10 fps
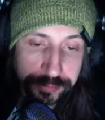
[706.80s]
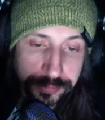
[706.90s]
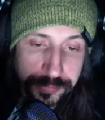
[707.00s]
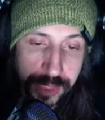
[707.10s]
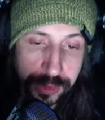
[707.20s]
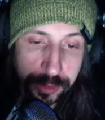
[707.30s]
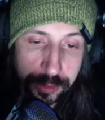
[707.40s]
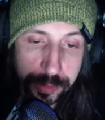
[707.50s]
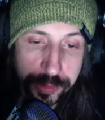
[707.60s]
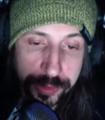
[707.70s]
I know what
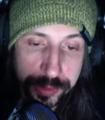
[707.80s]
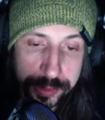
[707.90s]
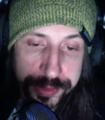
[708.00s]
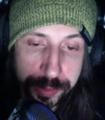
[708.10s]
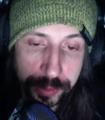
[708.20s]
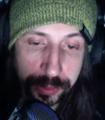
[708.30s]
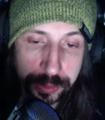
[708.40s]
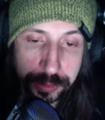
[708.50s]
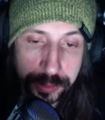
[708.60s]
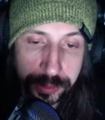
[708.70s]
I'm doing is
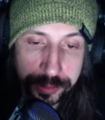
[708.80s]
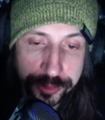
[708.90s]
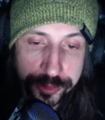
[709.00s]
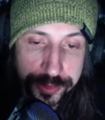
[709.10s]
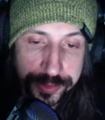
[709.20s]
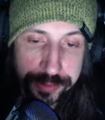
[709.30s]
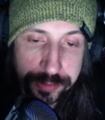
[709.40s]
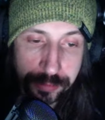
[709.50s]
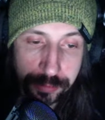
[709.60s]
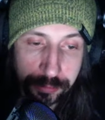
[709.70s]
deplorable. It's just
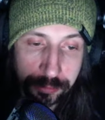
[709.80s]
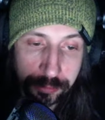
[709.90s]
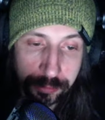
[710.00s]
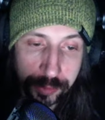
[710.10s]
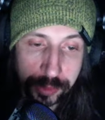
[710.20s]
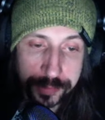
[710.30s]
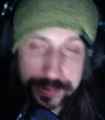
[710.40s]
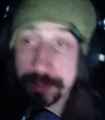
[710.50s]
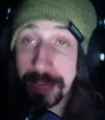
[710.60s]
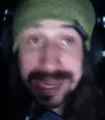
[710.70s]
what gives
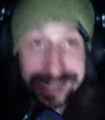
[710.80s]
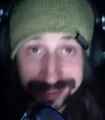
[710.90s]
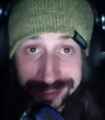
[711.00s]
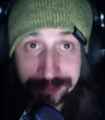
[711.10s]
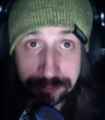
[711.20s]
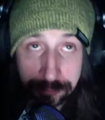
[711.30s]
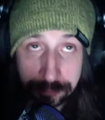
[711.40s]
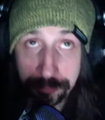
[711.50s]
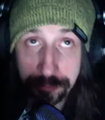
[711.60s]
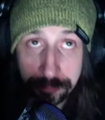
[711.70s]
humanity
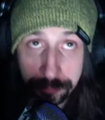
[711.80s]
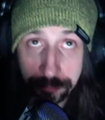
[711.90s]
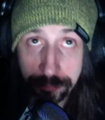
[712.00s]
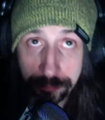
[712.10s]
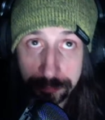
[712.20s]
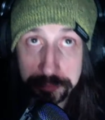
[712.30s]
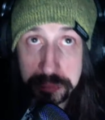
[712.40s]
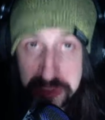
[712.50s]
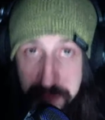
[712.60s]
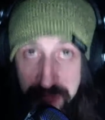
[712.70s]

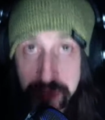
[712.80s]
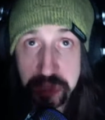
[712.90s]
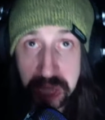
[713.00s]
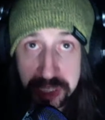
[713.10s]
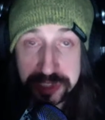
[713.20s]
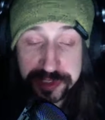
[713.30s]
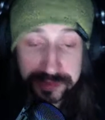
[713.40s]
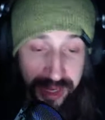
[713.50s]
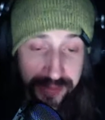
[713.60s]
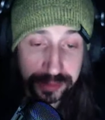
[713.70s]
its best shot at
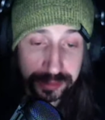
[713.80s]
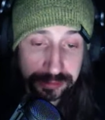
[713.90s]
survival.